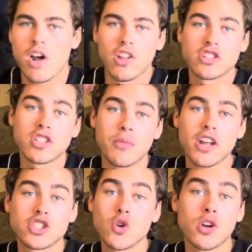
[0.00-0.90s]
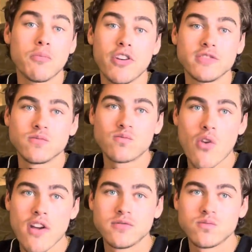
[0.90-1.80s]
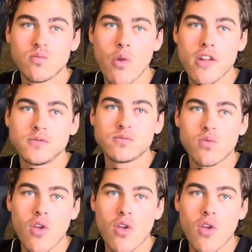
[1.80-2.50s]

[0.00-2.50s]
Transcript: so you want to see Mayweather Pacquiao two in a fight?